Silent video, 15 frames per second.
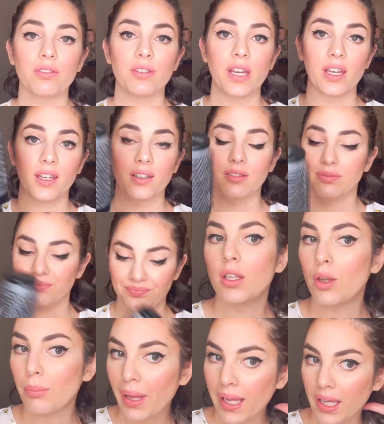hair. Now
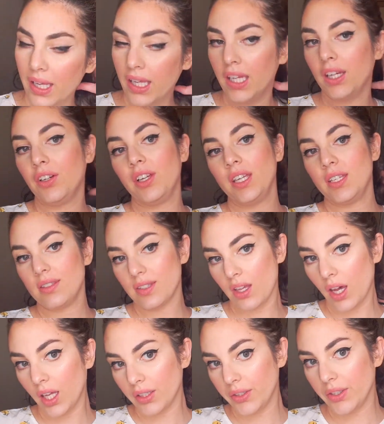my hair is
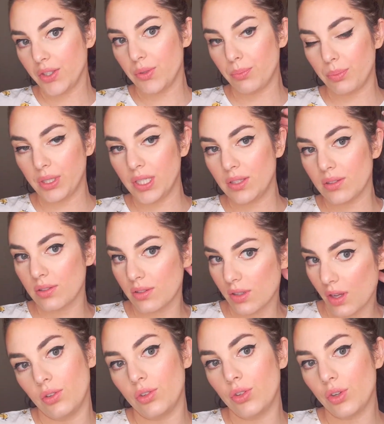coloured, but it's
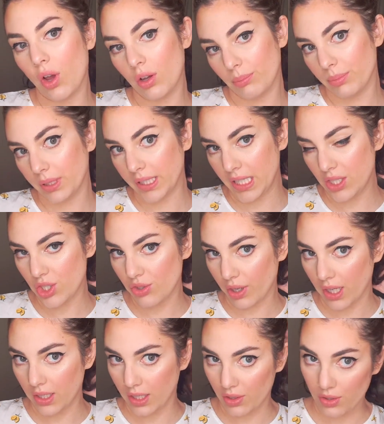not bleached
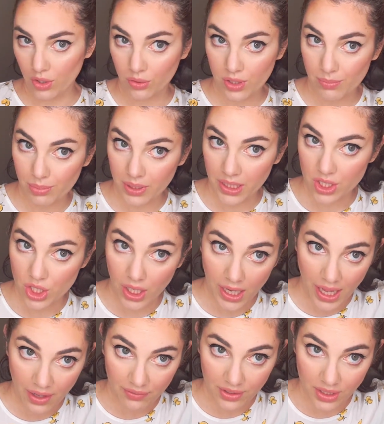right now. The only bleach I
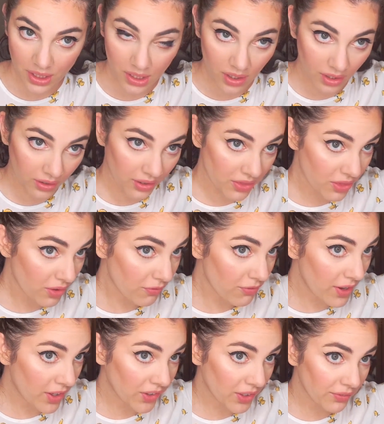have in it are on the
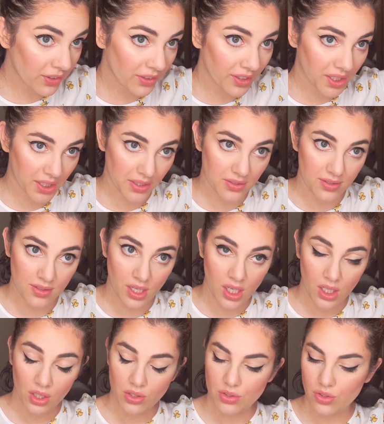very, very ends.
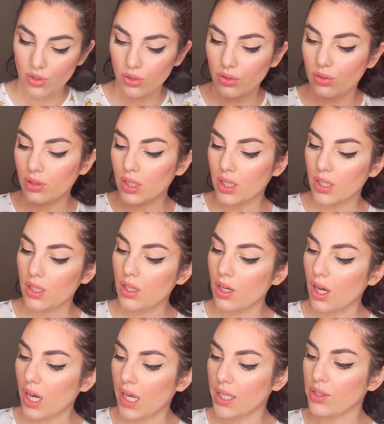So
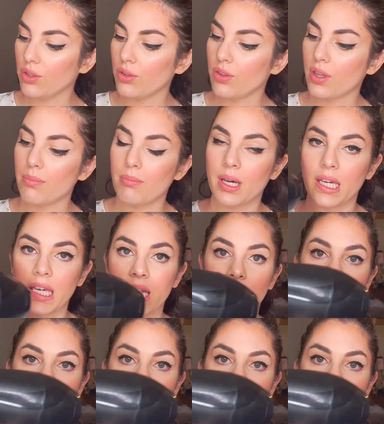I know that my hair